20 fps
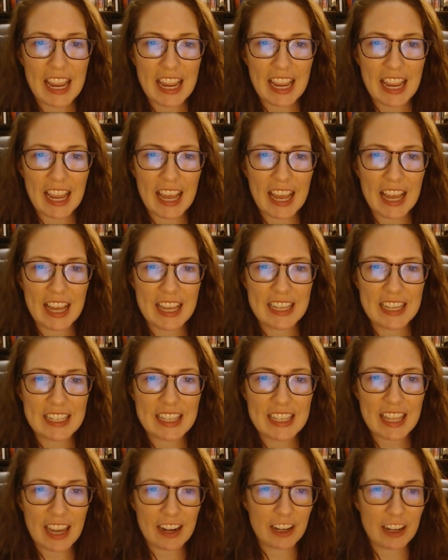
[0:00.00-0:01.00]

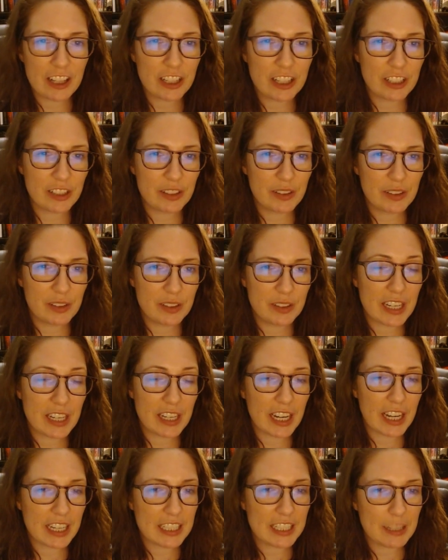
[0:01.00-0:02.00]
And that
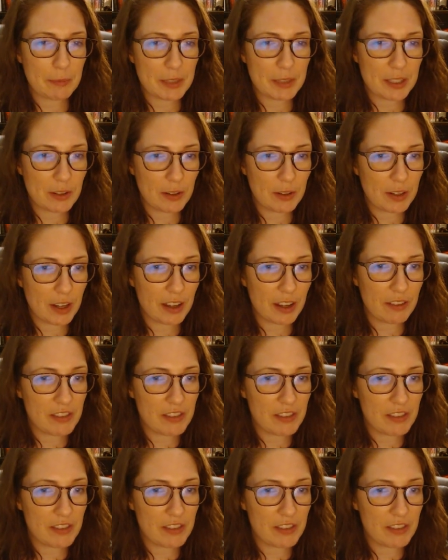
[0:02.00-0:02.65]
includes the next episode